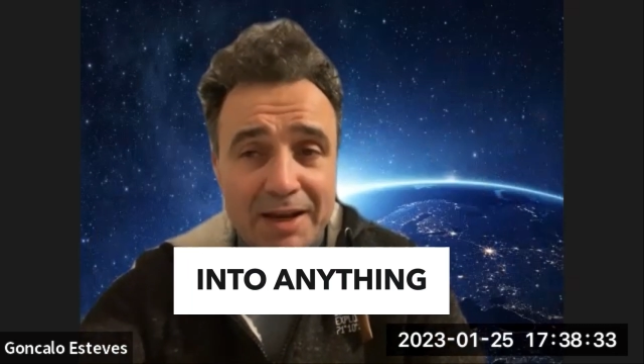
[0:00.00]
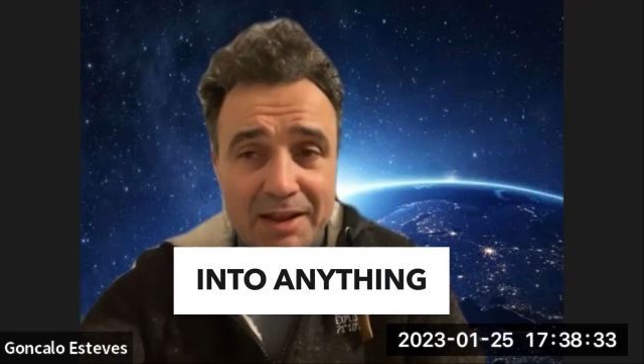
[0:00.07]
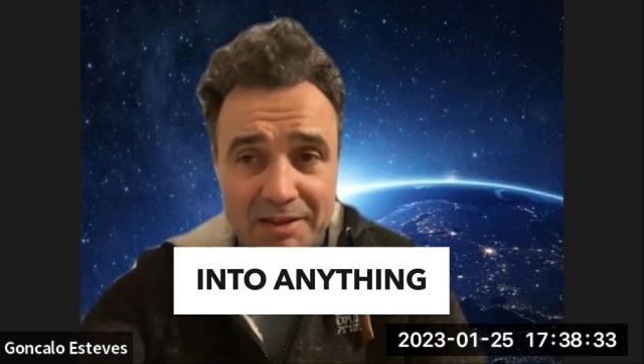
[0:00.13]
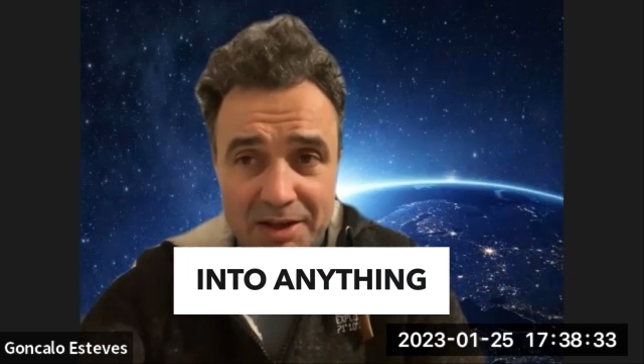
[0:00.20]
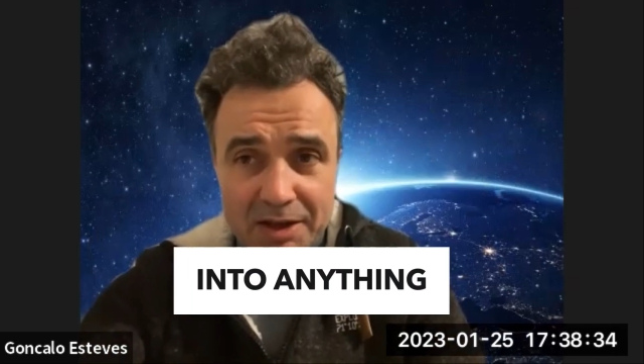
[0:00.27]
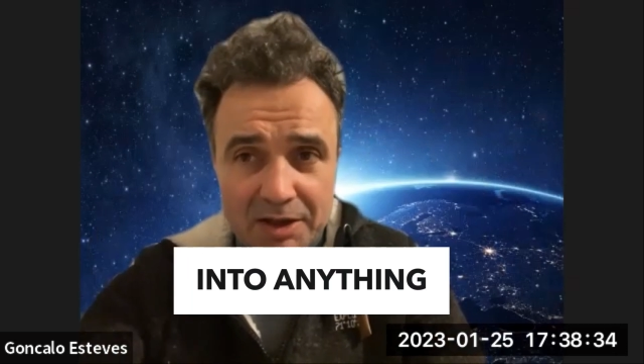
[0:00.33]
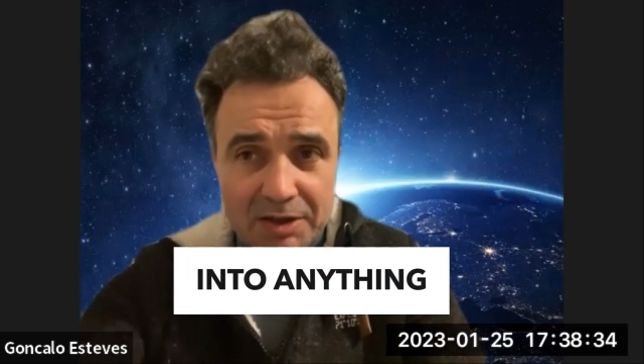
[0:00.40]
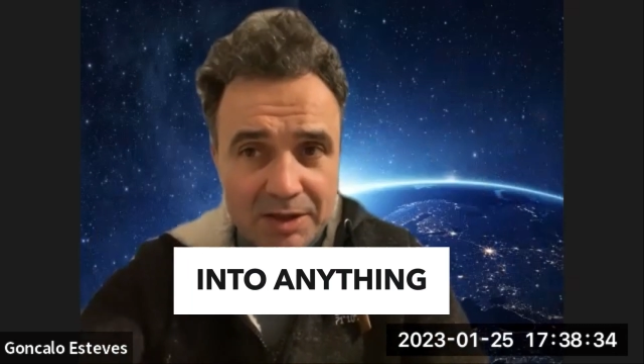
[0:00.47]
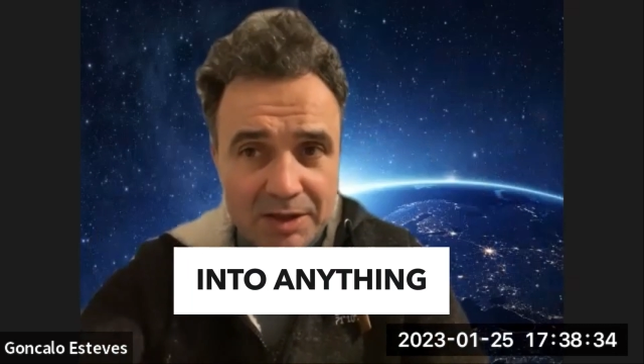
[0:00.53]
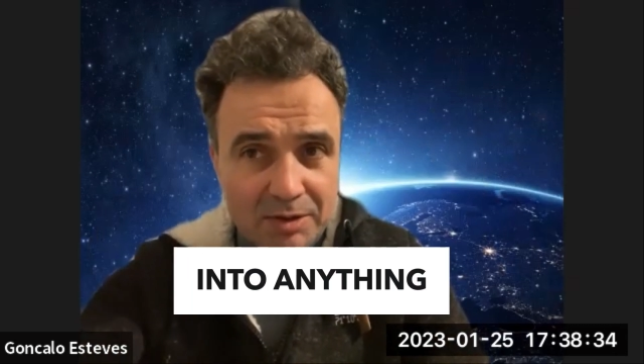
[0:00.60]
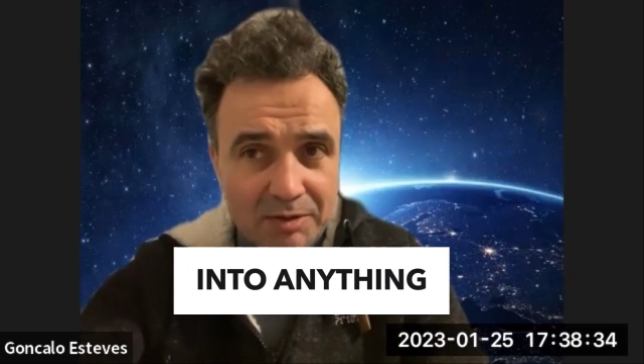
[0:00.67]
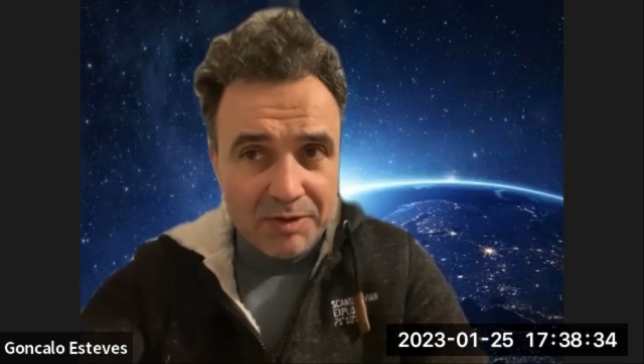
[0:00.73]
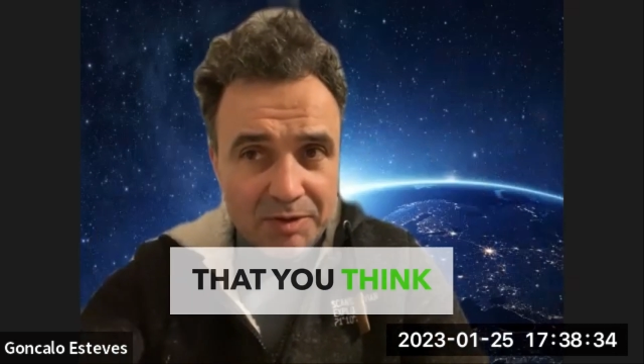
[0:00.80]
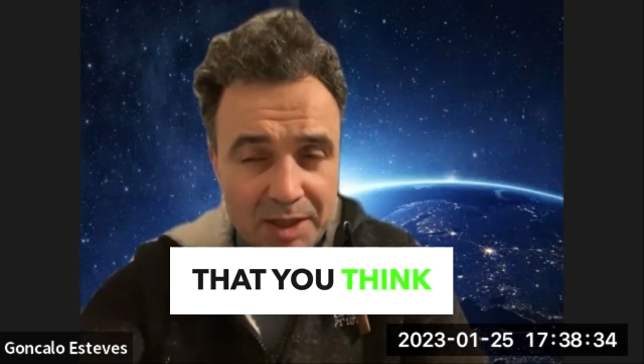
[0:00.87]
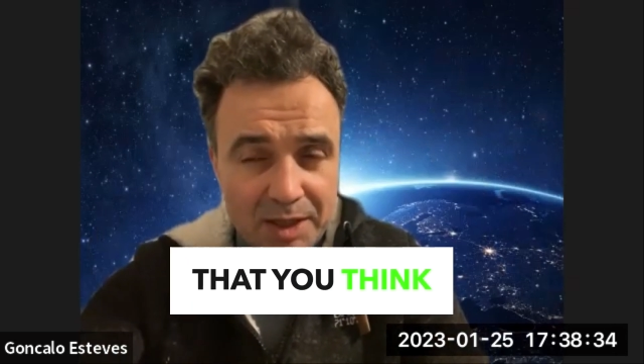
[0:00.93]
anything
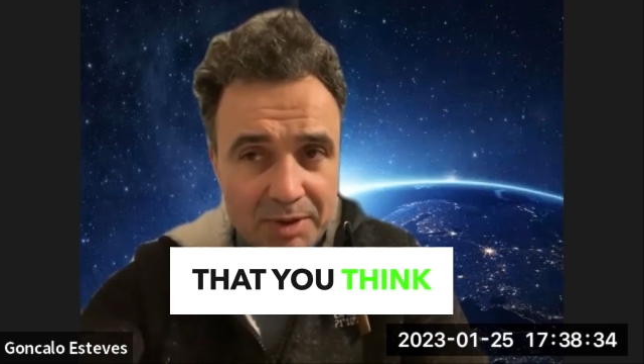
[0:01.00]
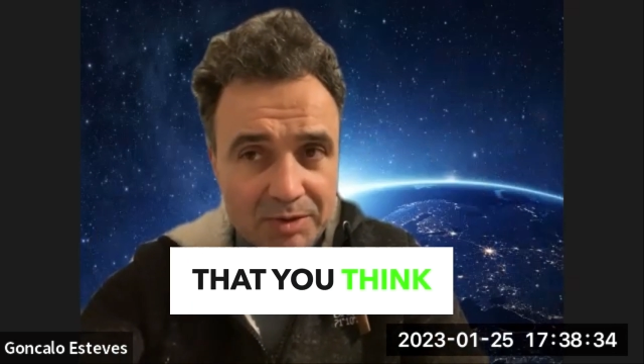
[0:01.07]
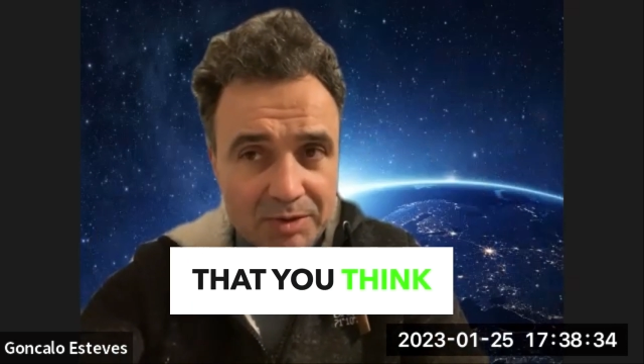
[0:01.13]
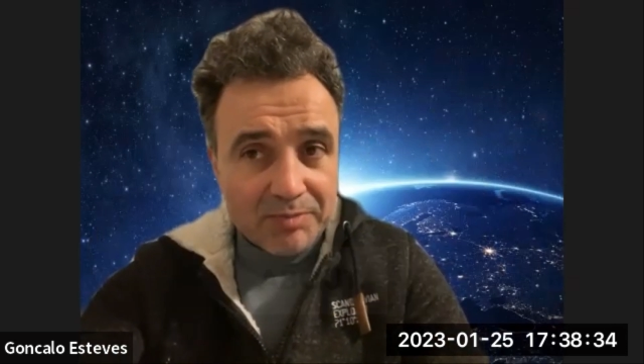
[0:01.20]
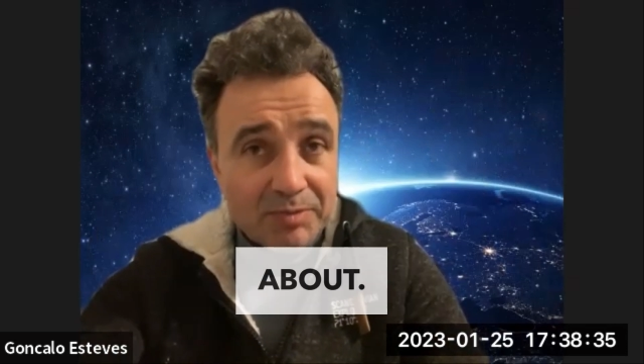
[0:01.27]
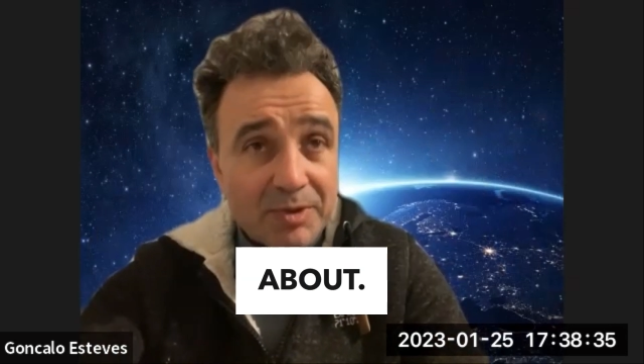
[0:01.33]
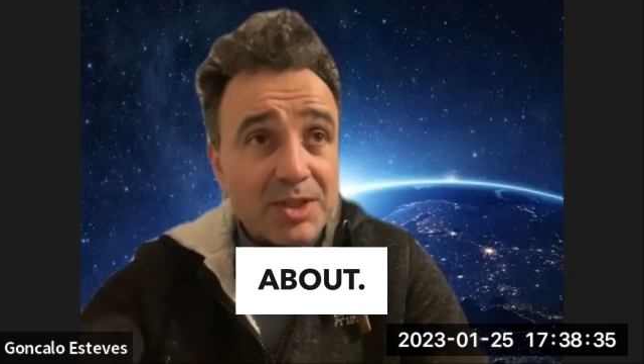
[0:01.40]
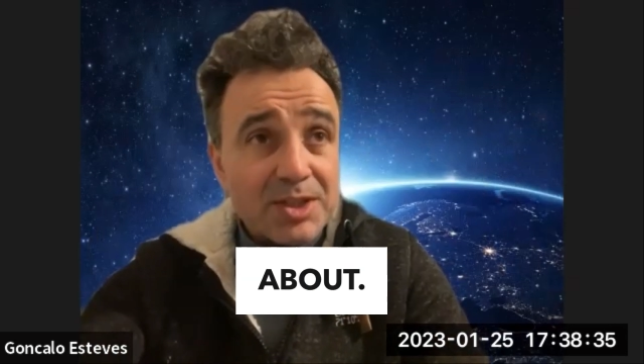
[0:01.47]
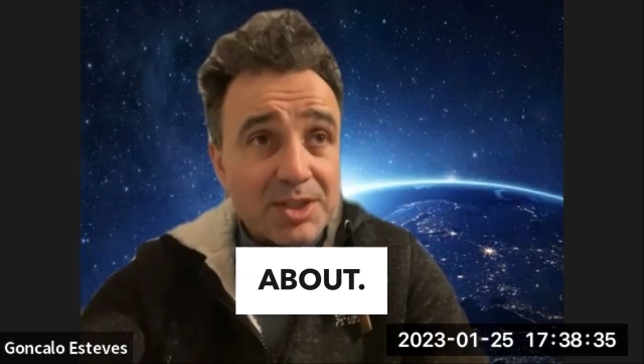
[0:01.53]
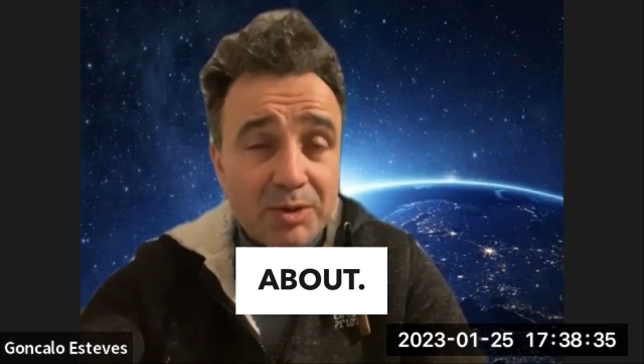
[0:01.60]
that you think about.